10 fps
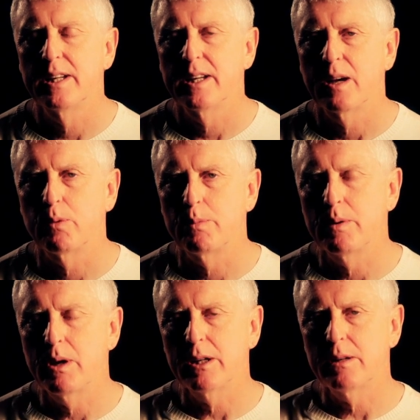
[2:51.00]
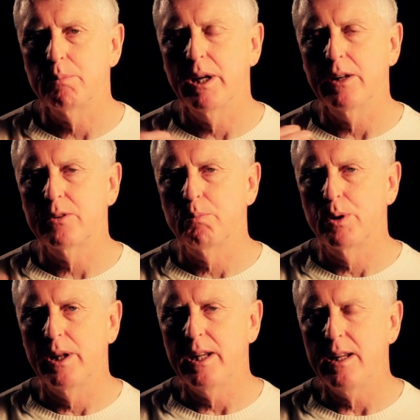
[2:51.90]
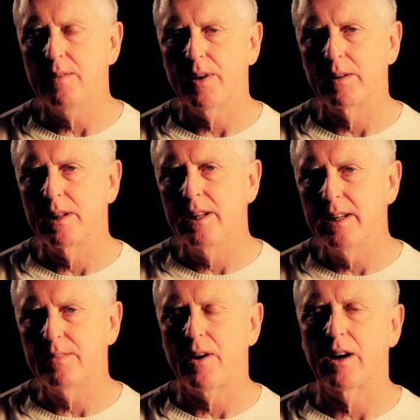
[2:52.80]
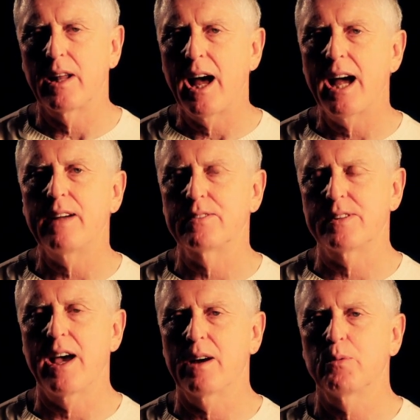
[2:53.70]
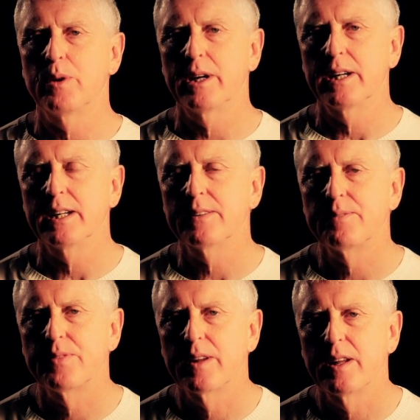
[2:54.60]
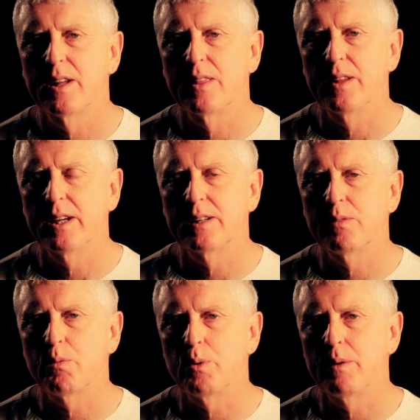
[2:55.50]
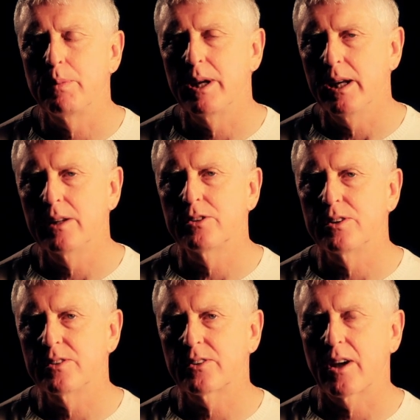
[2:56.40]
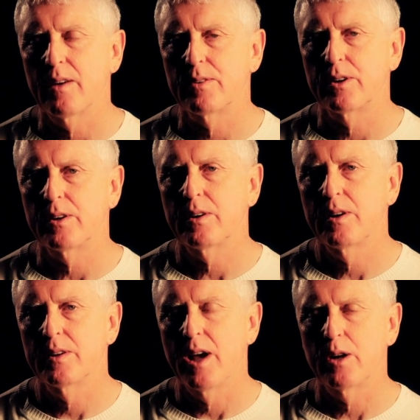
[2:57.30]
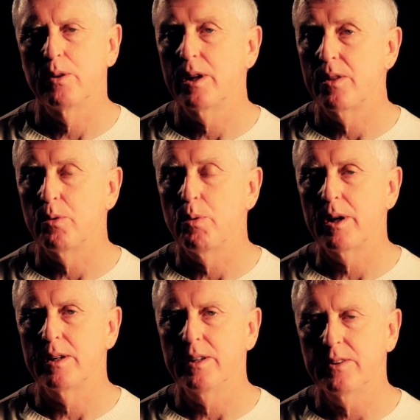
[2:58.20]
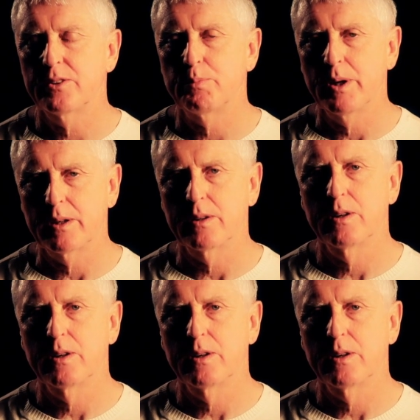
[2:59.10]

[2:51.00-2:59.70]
And when we begin to believe and live our lives that way, then we begin to discover not only the oneness, but